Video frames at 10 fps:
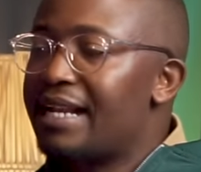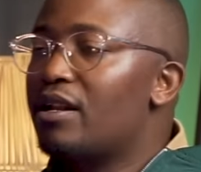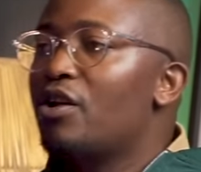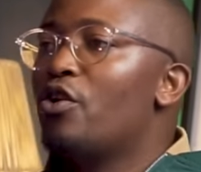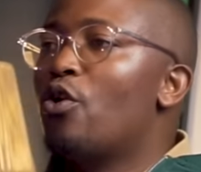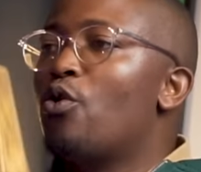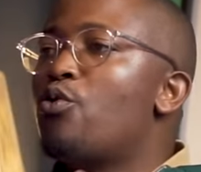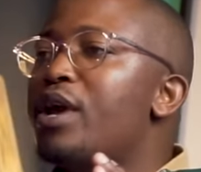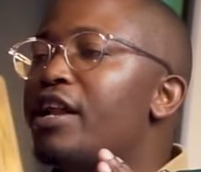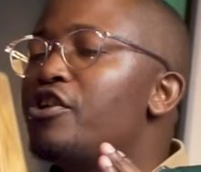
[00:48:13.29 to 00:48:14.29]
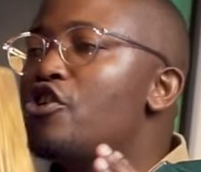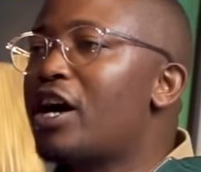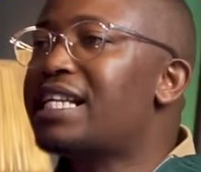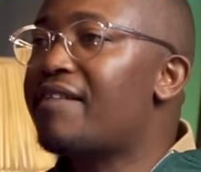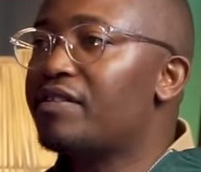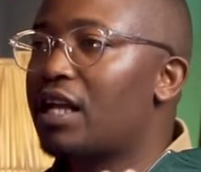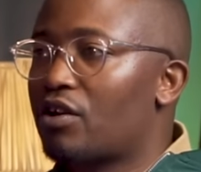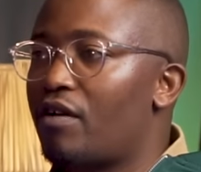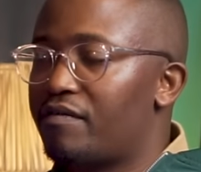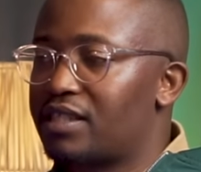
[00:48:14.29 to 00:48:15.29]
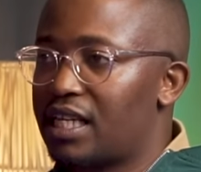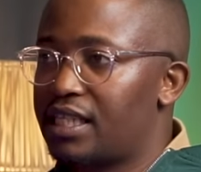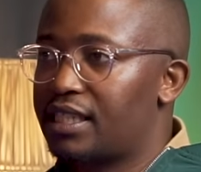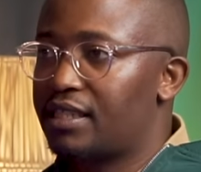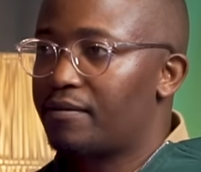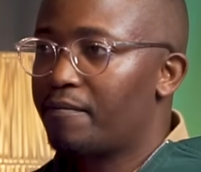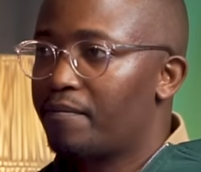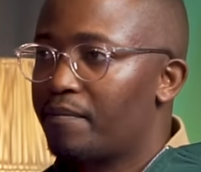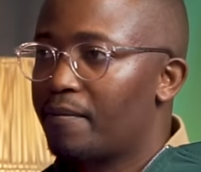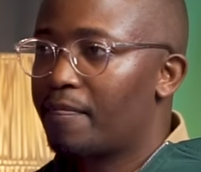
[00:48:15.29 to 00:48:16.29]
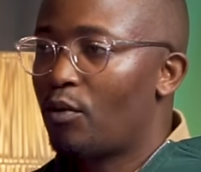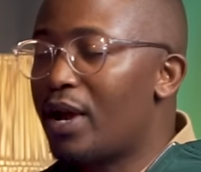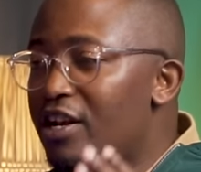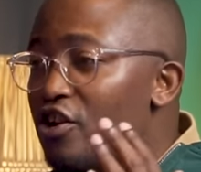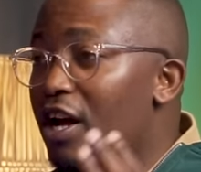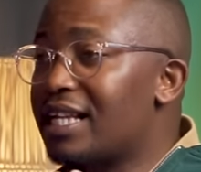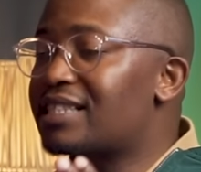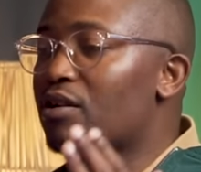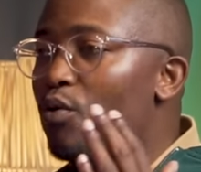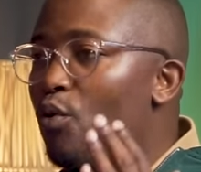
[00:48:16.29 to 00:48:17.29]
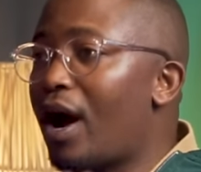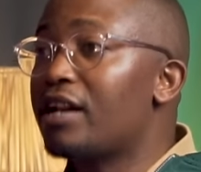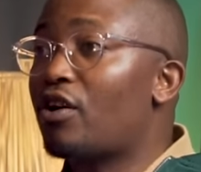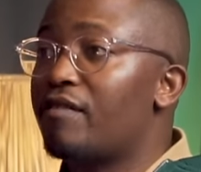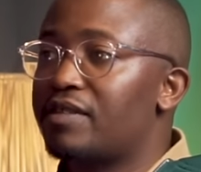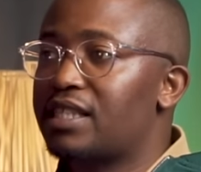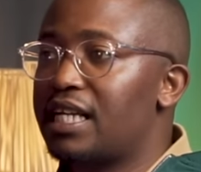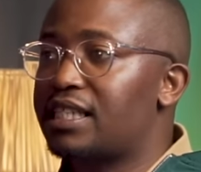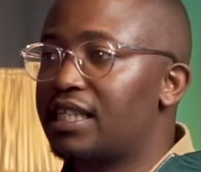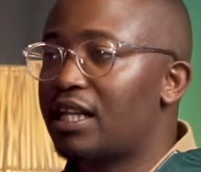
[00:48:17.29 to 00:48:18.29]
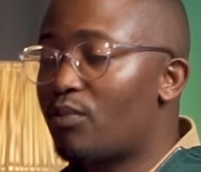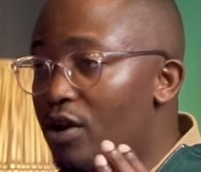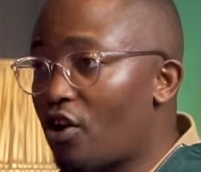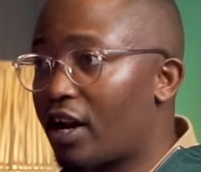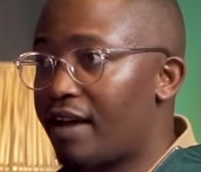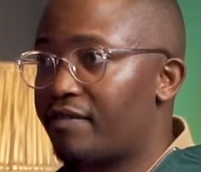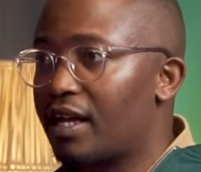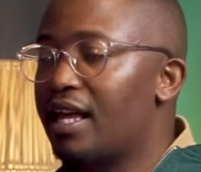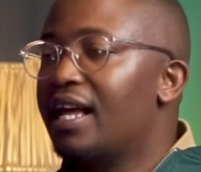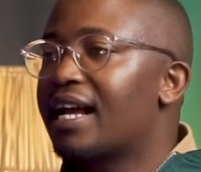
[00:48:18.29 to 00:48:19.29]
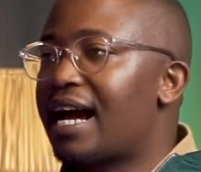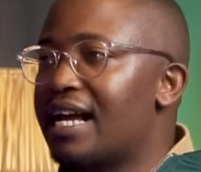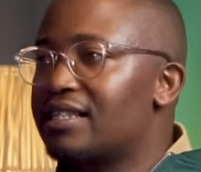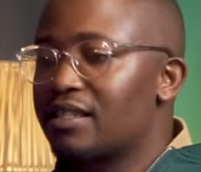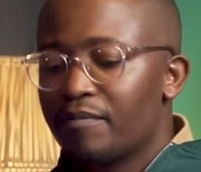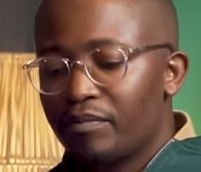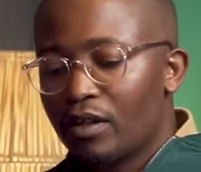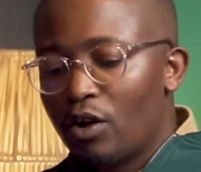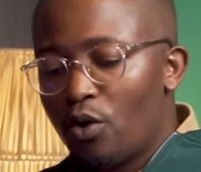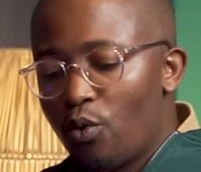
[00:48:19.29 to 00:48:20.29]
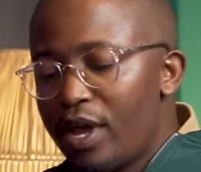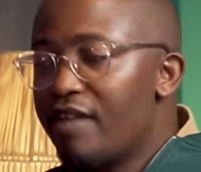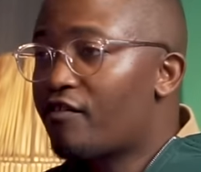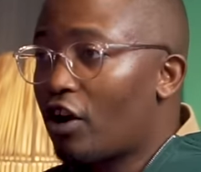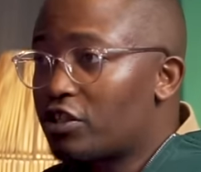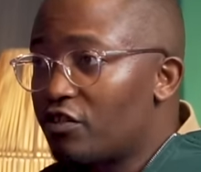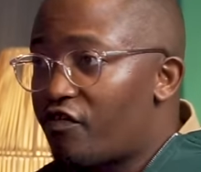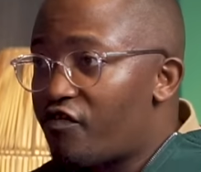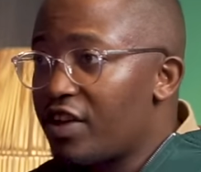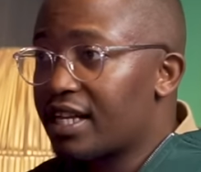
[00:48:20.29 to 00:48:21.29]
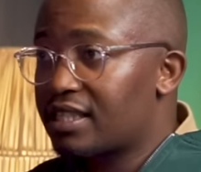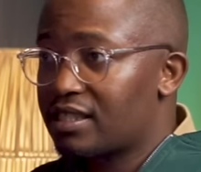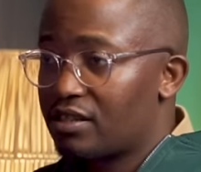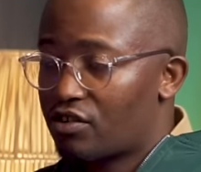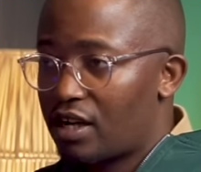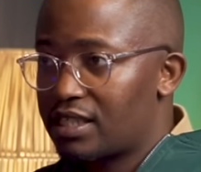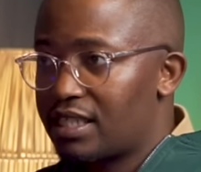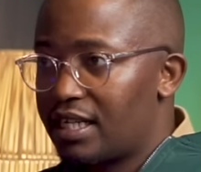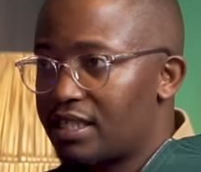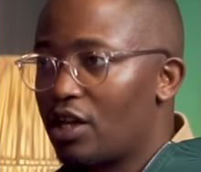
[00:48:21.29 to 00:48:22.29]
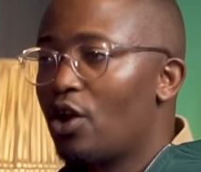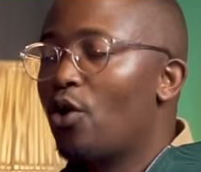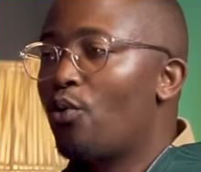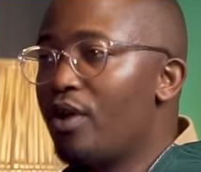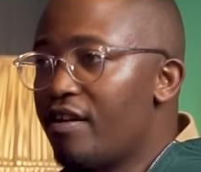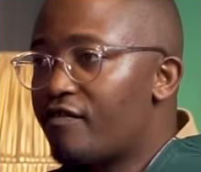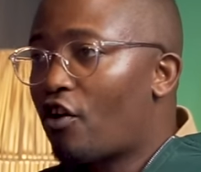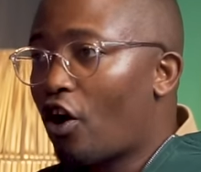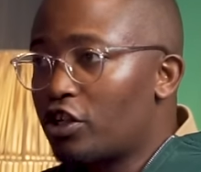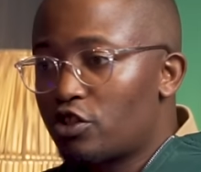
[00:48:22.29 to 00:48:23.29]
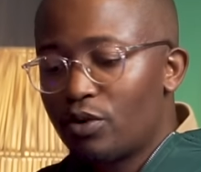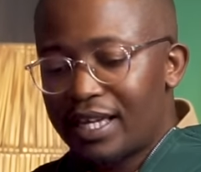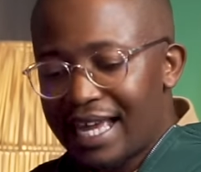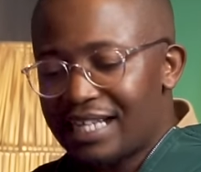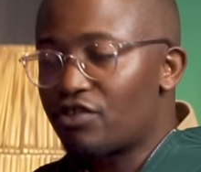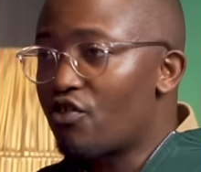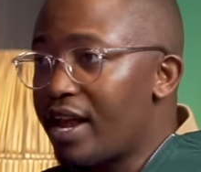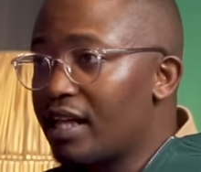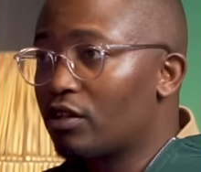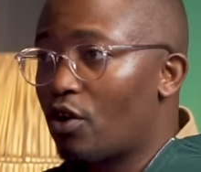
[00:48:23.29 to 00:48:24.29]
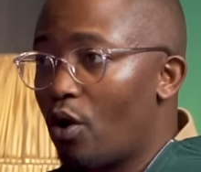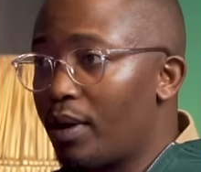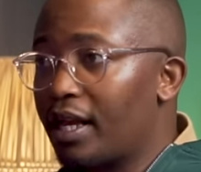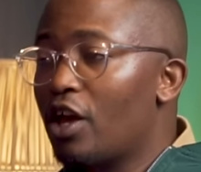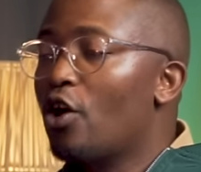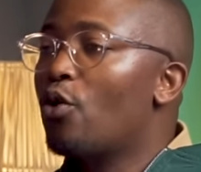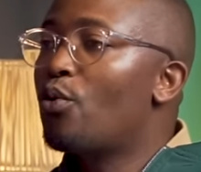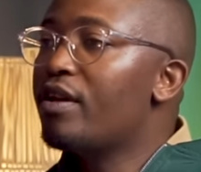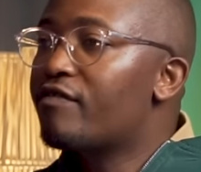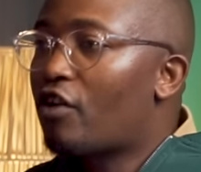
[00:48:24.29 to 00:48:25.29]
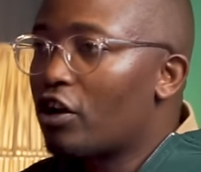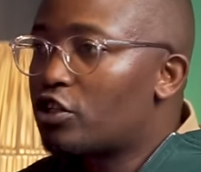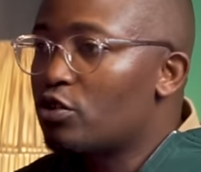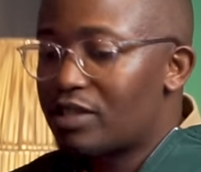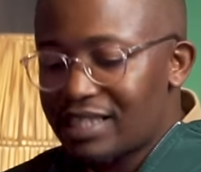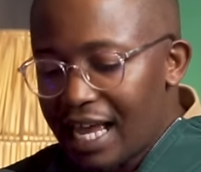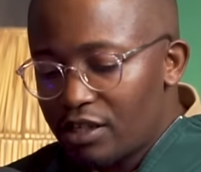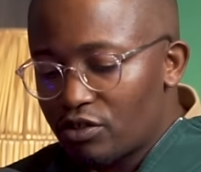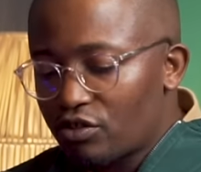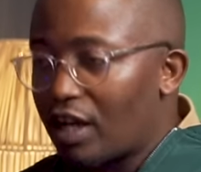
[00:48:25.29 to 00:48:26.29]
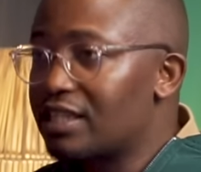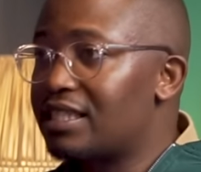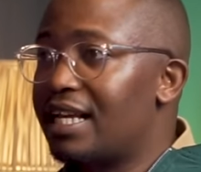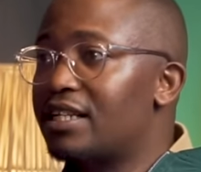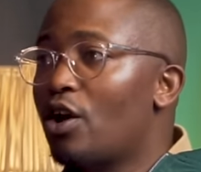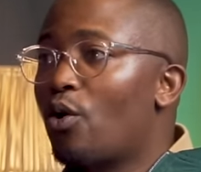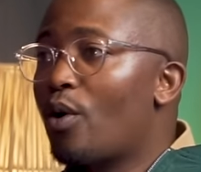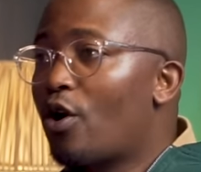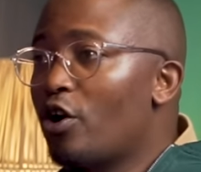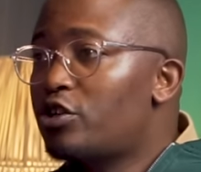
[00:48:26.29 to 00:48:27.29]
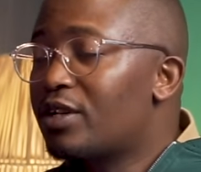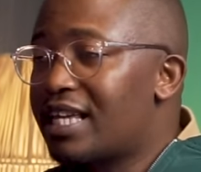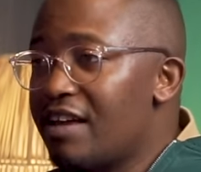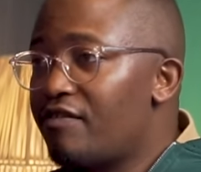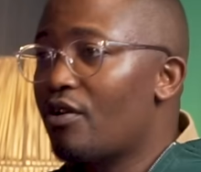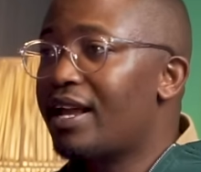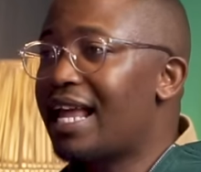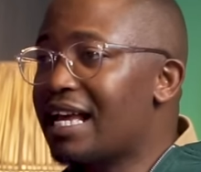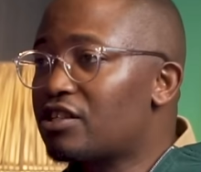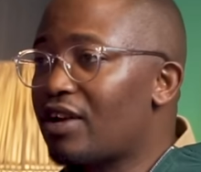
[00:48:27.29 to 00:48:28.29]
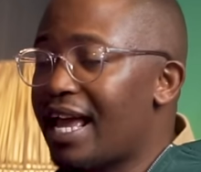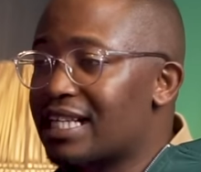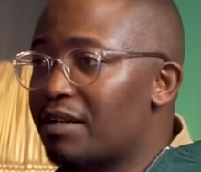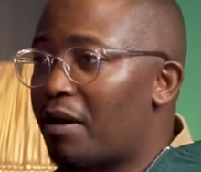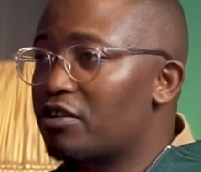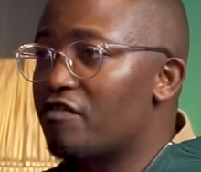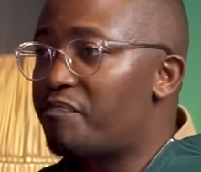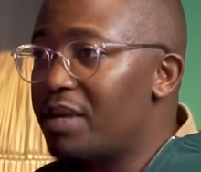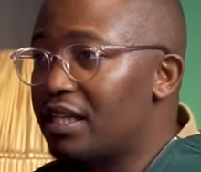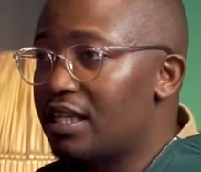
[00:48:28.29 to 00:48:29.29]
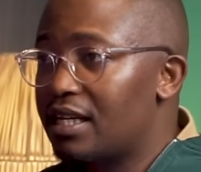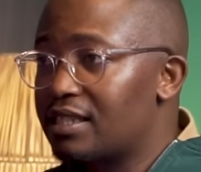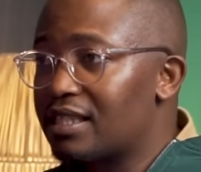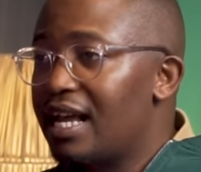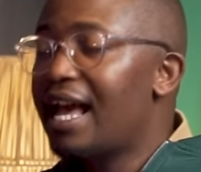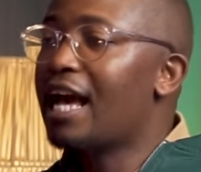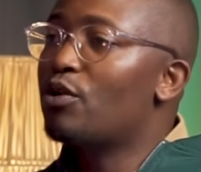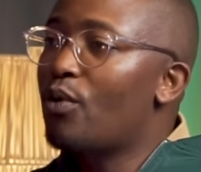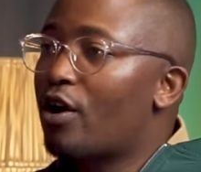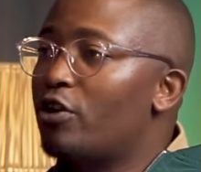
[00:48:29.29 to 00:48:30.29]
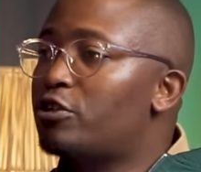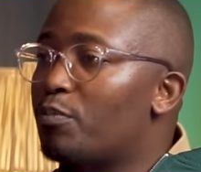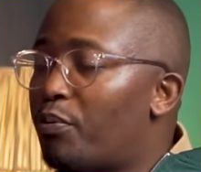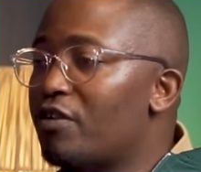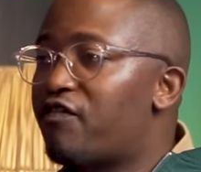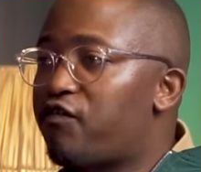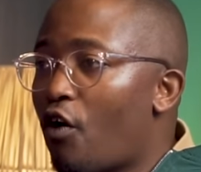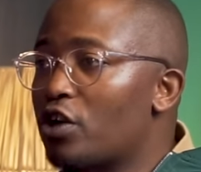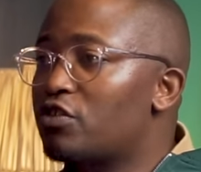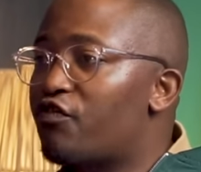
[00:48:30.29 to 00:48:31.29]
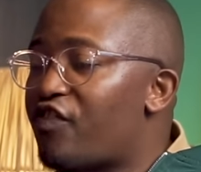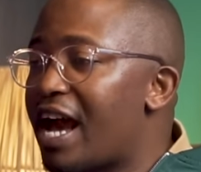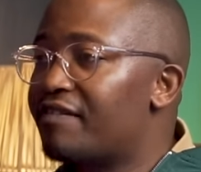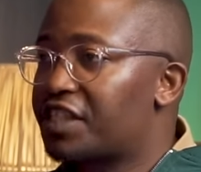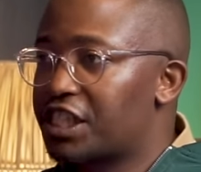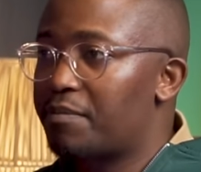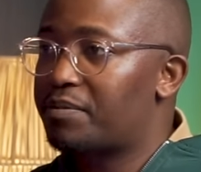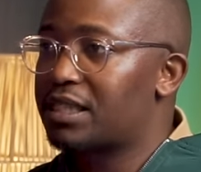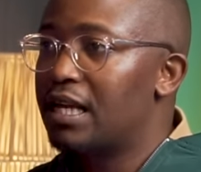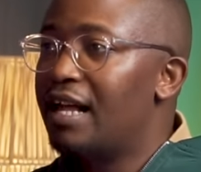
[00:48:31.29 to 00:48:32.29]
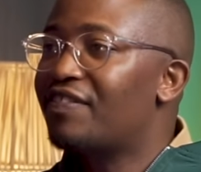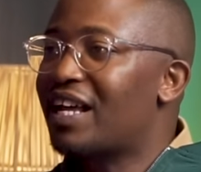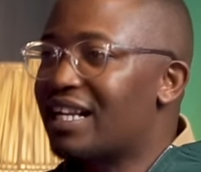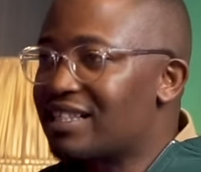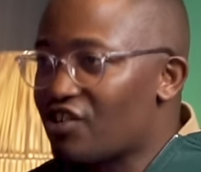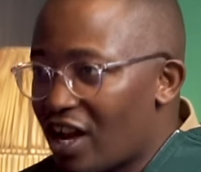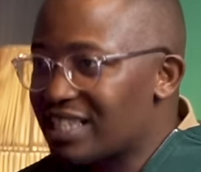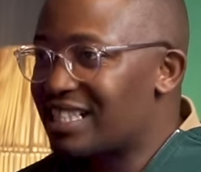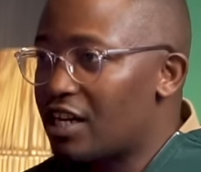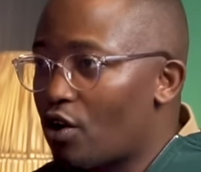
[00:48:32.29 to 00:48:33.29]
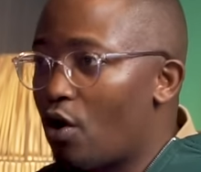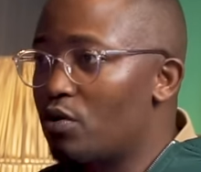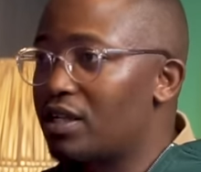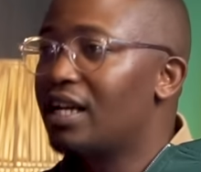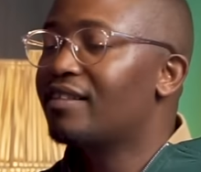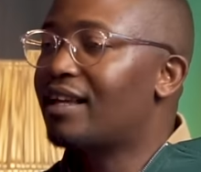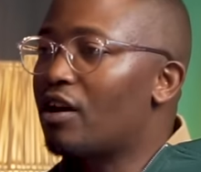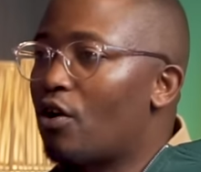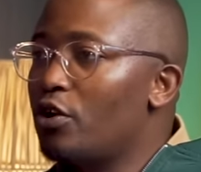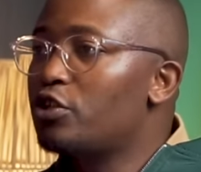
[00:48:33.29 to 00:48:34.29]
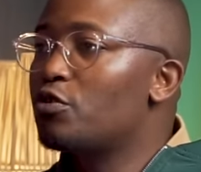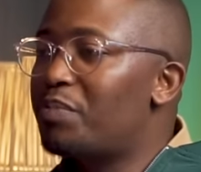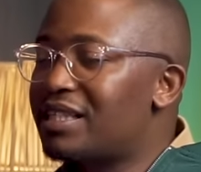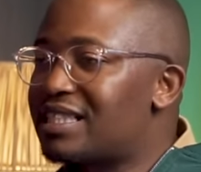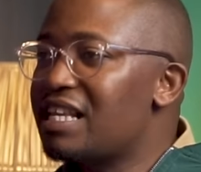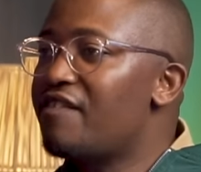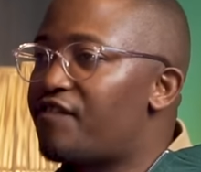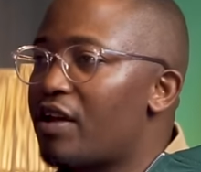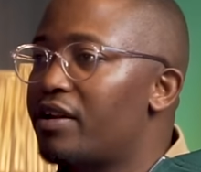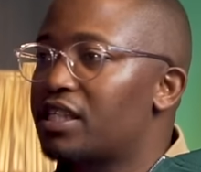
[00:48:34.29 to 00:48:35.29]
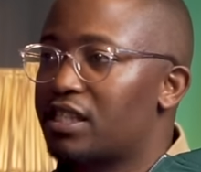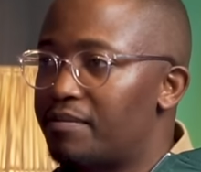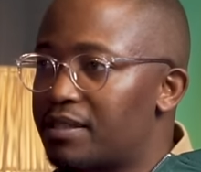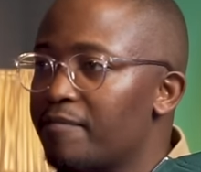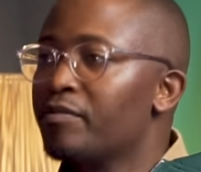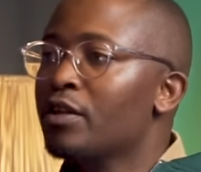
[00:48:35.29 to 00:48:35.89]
And we are not having that conversation. We're not. It's the one conversation that we're not having. Guys, we've got to fix Transnet. We've got to get rail going. We've got to say to Transnet, we're going to give you an extra X amount of billions, and we're going to put 4 to 5 ships that are Transnet owned that are going to be seafaring ships.